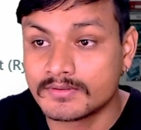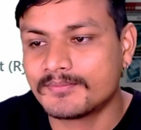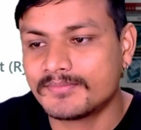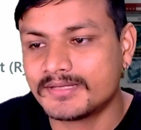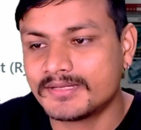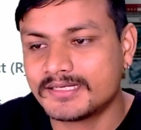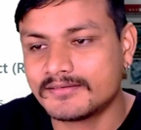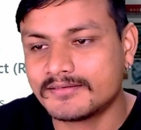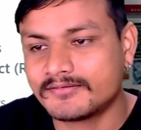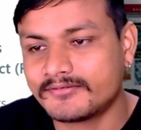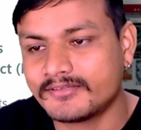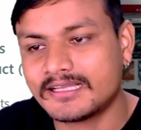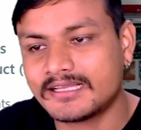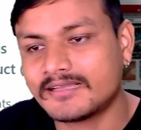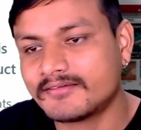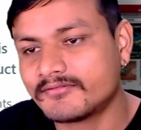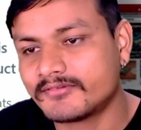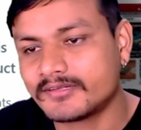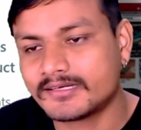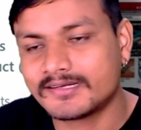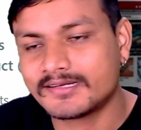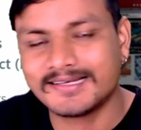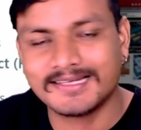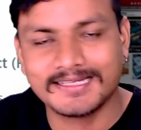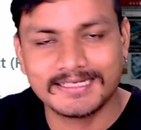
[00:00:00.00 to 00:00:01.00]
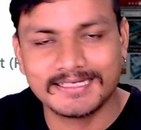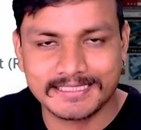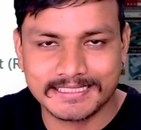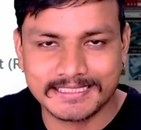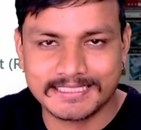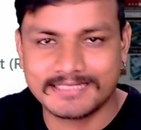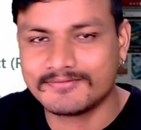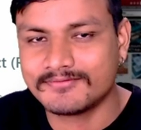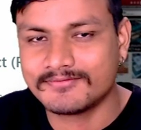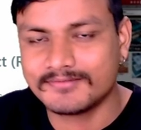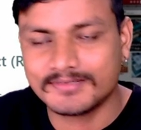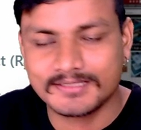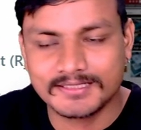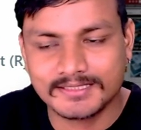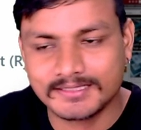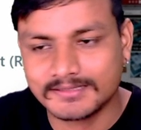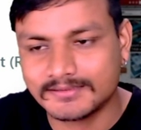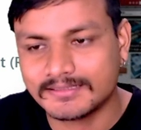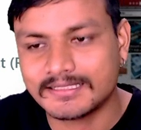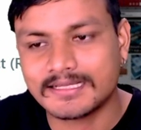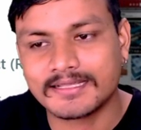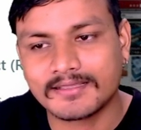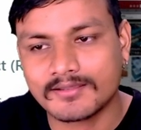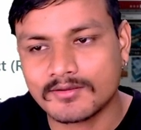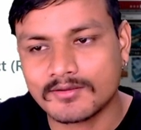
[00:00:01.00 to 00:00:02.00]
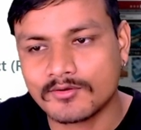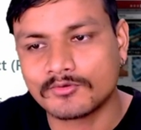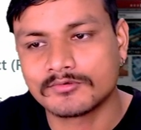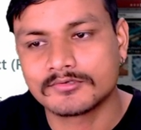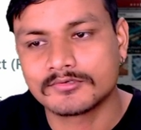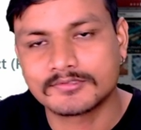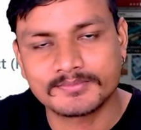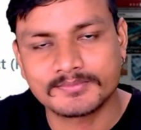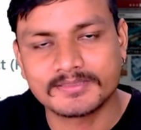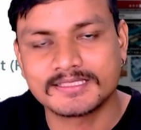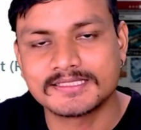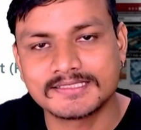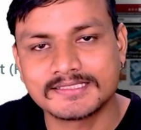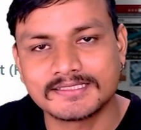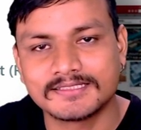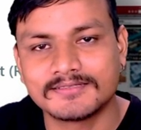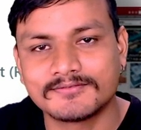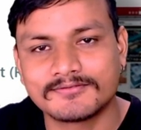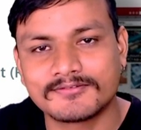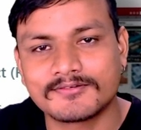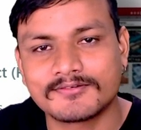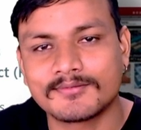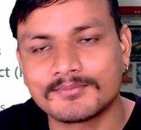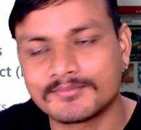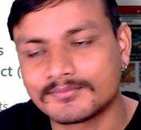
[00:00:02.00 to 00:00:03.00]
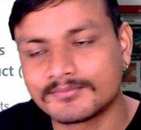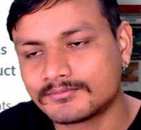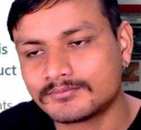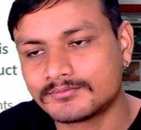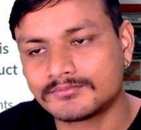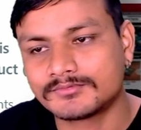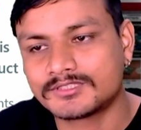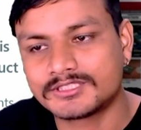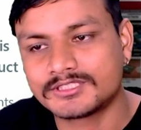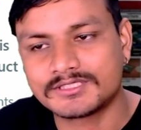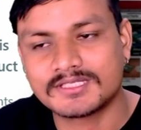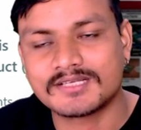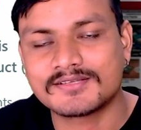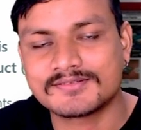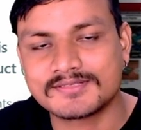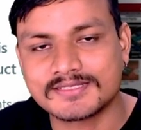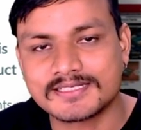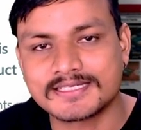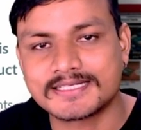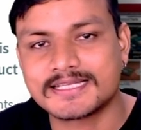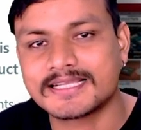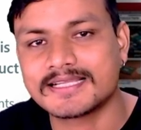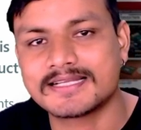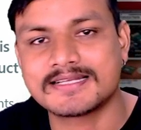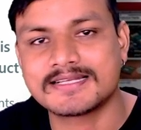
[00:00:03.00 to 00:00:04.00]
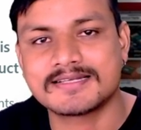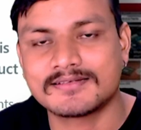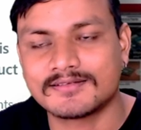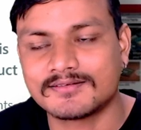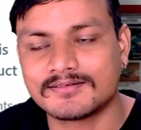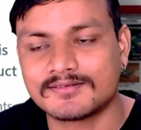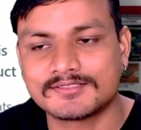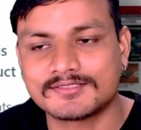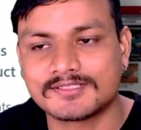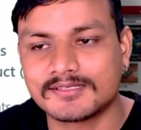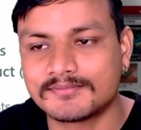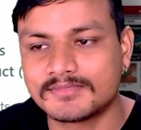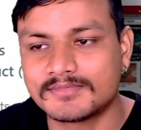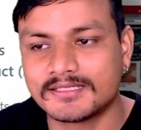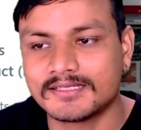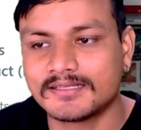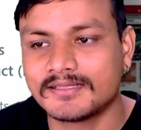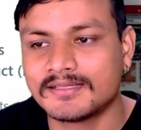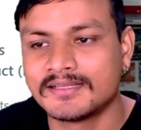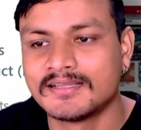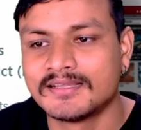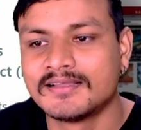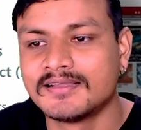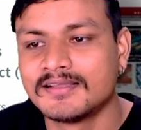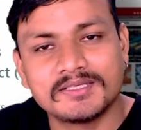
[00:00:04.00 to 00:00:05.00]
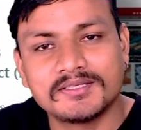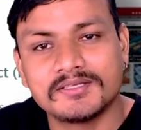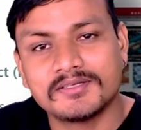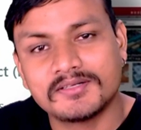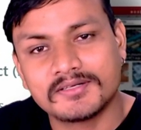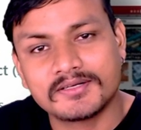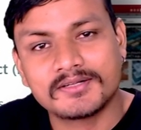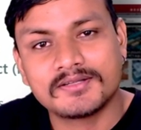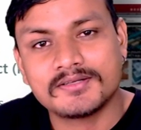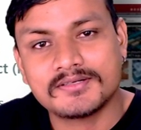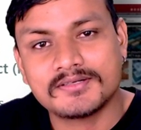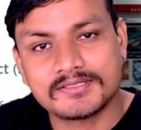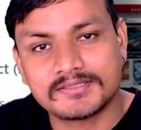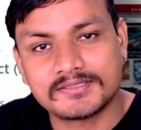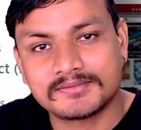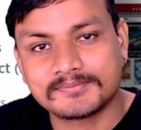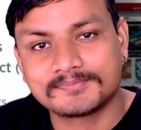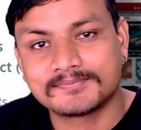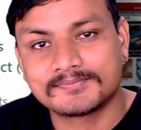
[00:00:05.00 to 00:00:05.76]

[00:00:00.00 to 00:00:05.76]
But if you have a relatively like old PC from 2010 or something, you're good.